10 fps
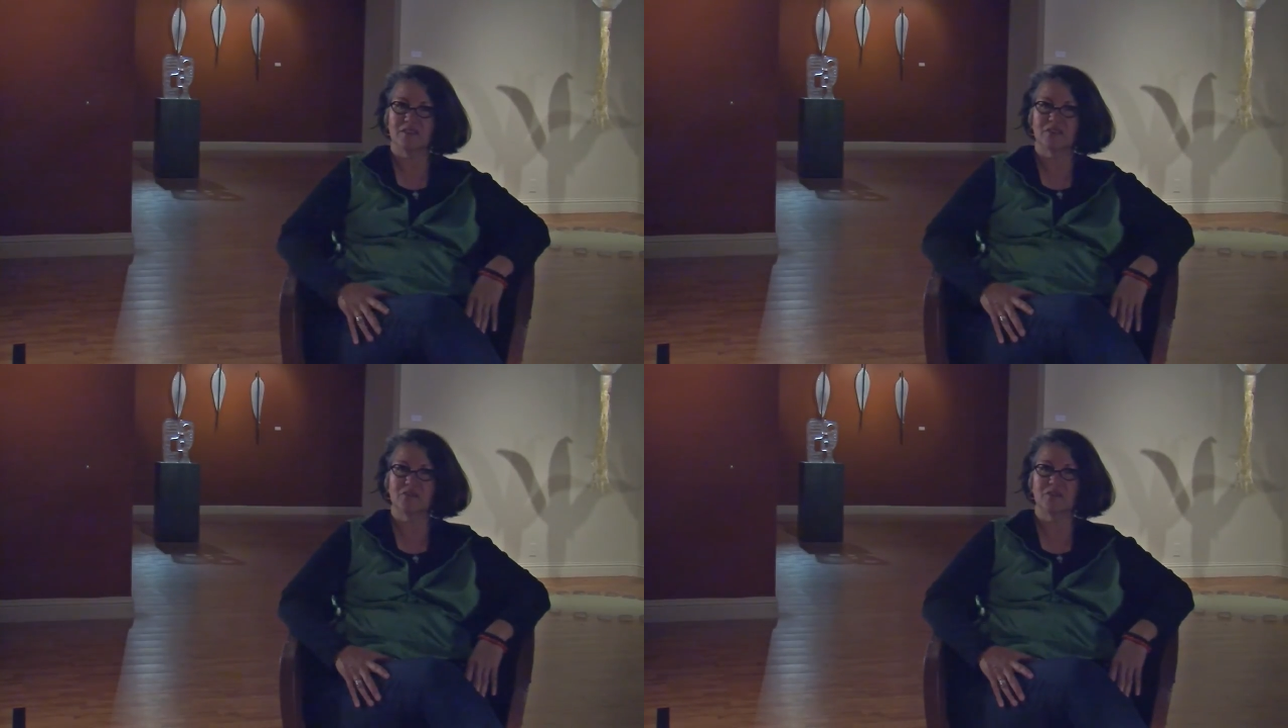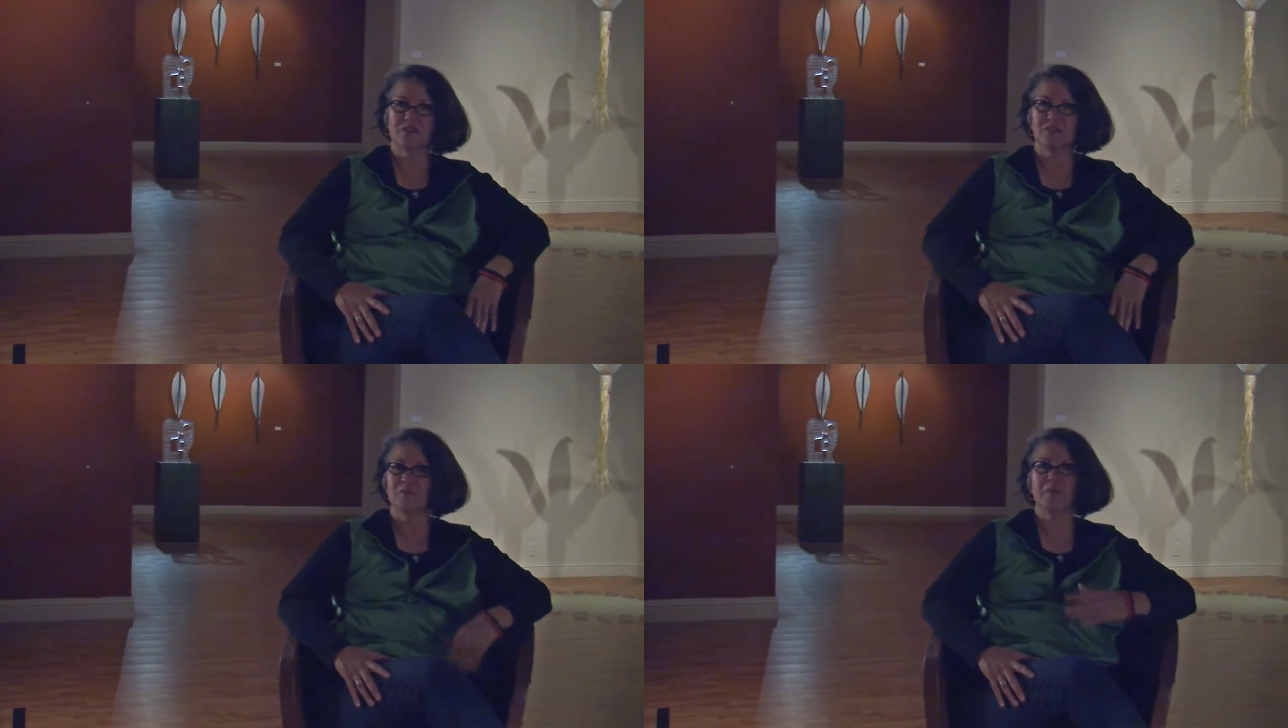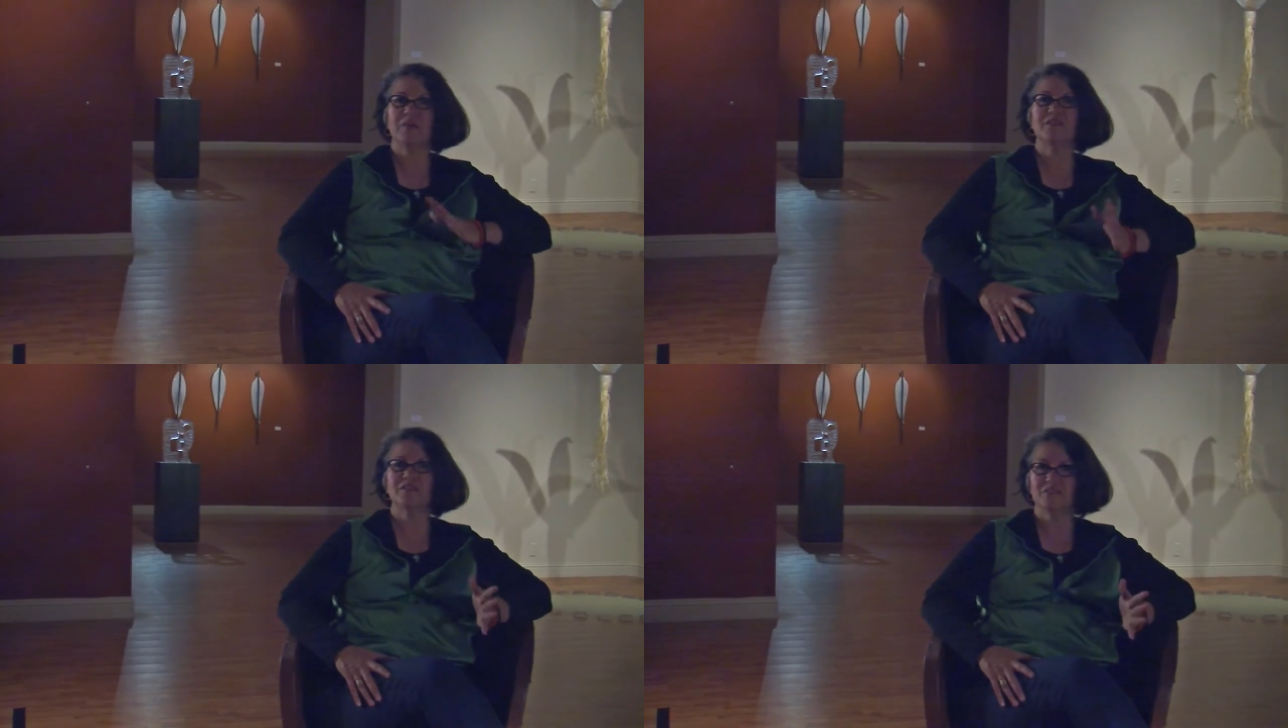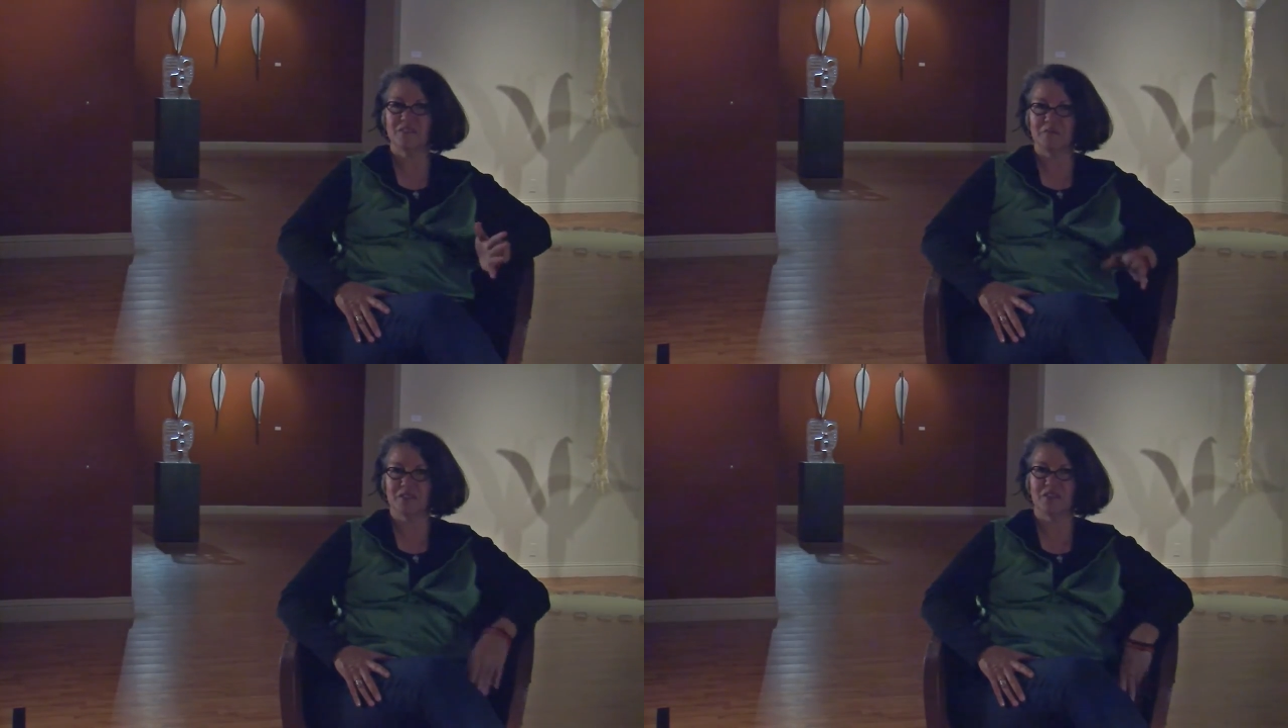you're my best
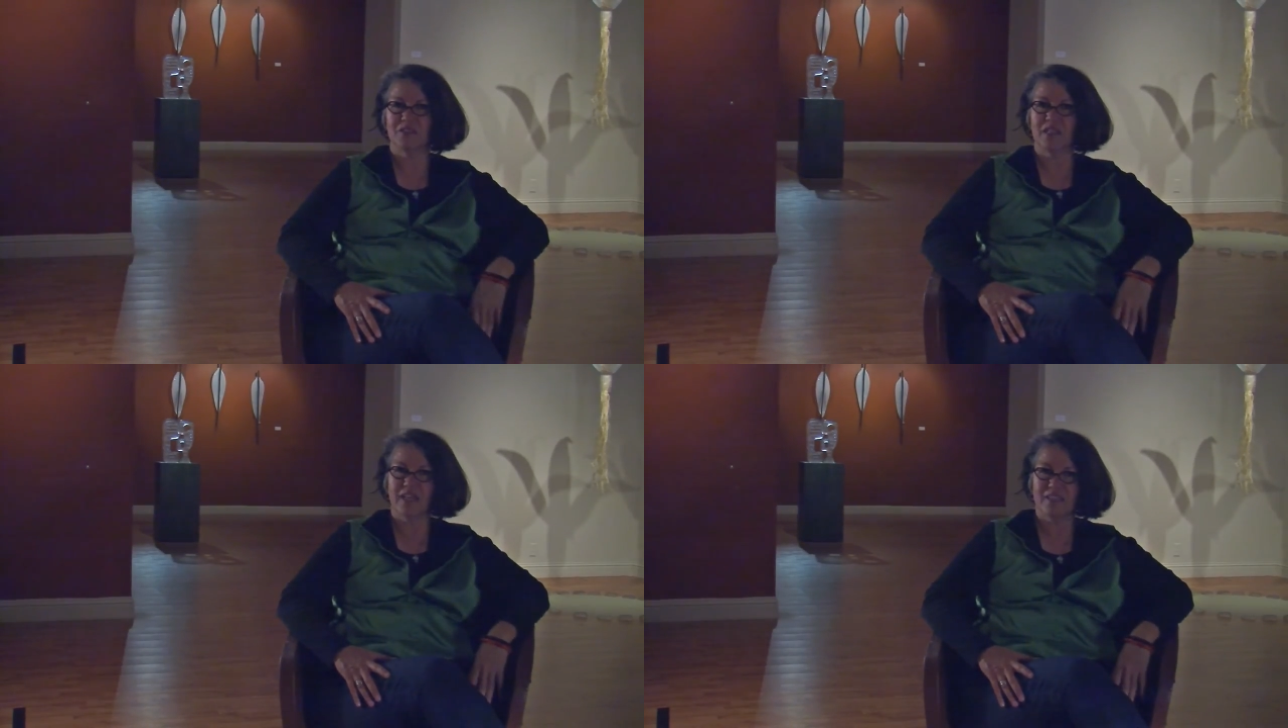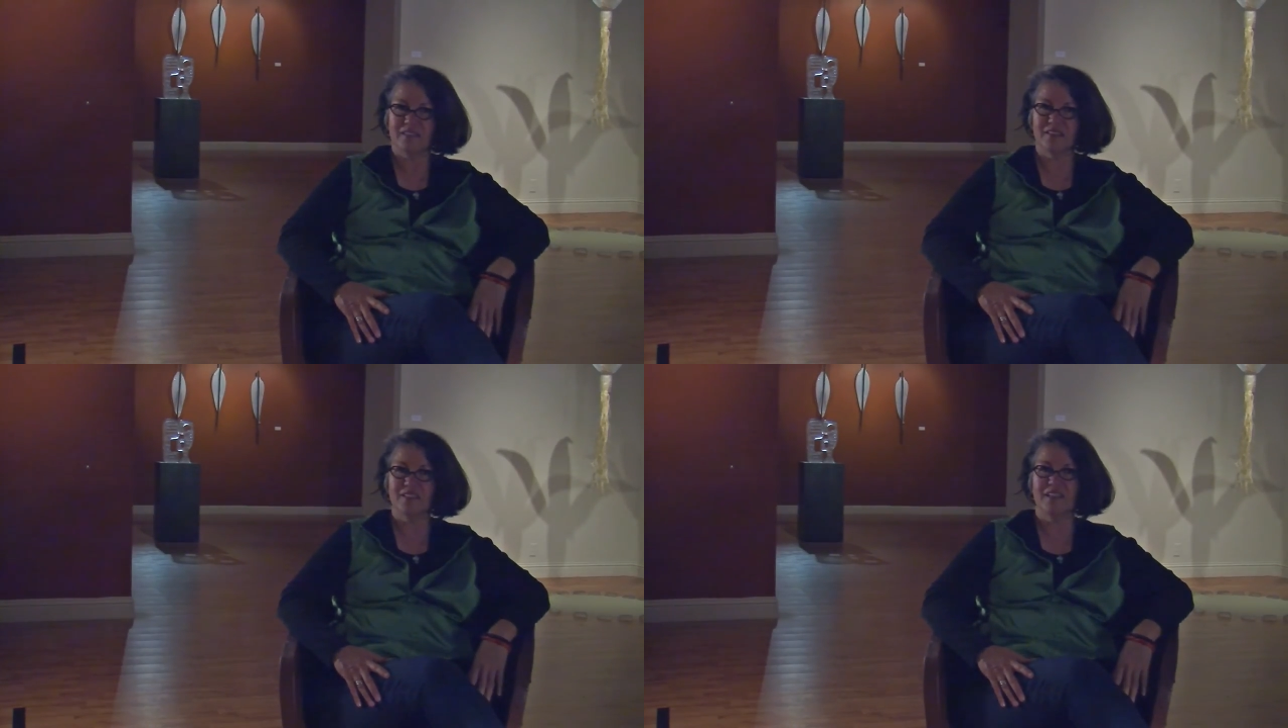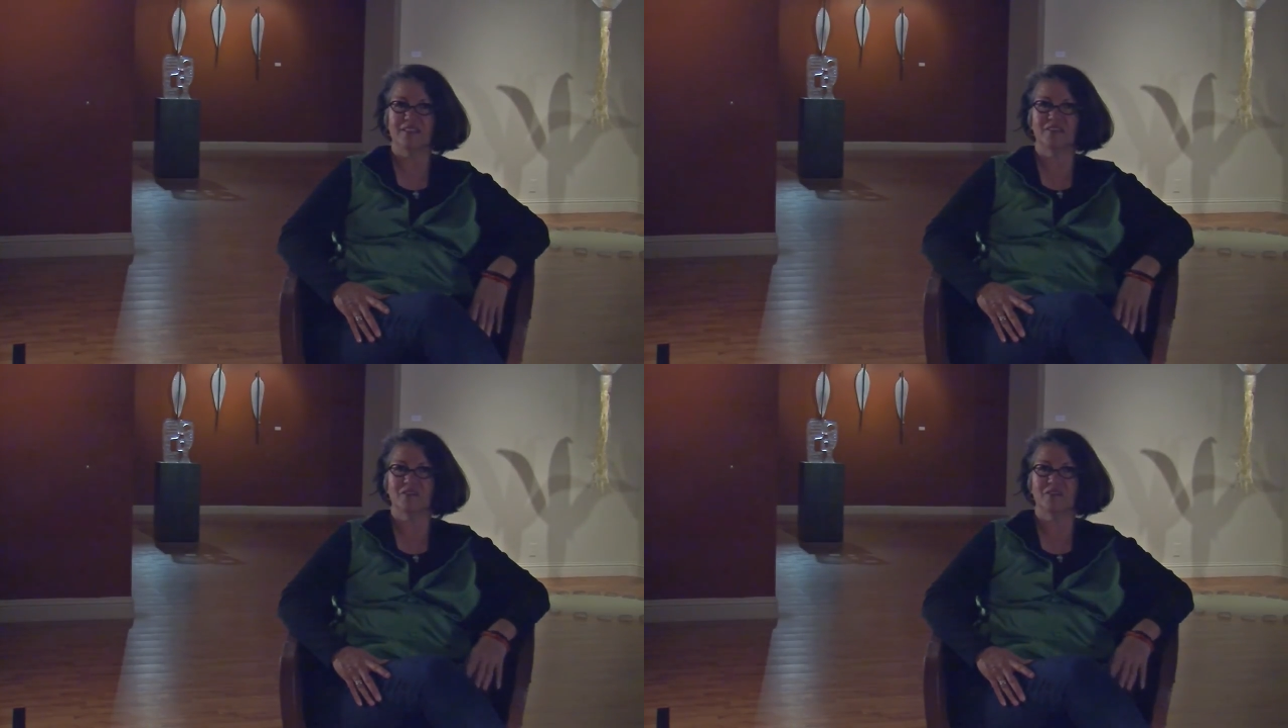student, but you're lazy and you